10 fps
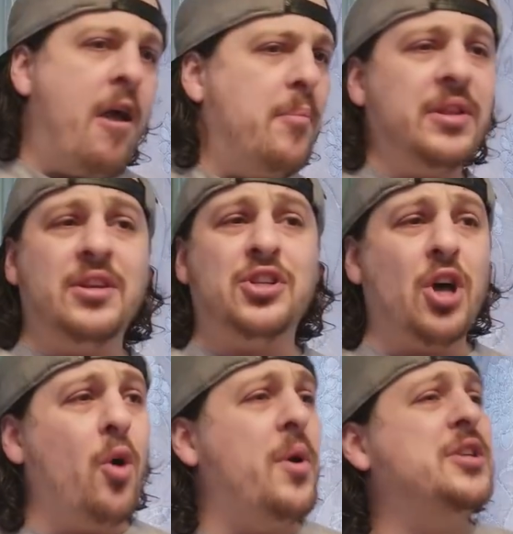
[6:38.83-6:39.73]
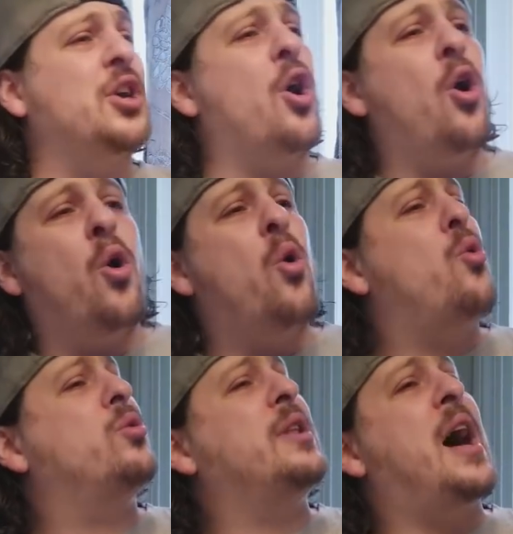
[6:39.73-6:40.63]
But there's always a
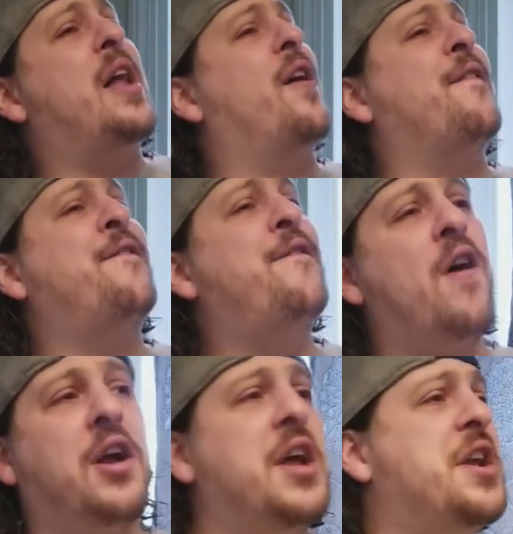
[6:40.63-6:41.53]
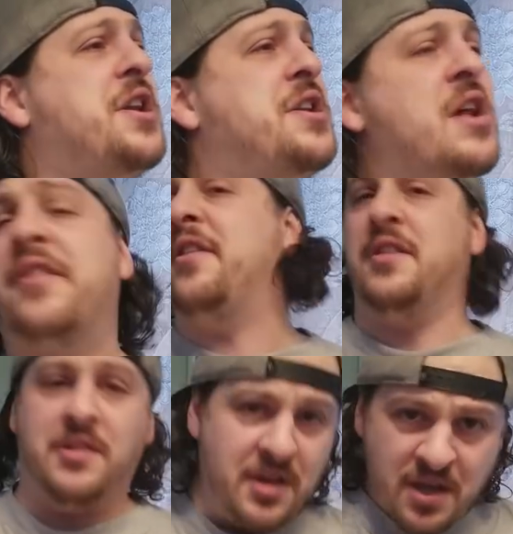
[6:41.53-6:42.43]
whole lot of fucking nothing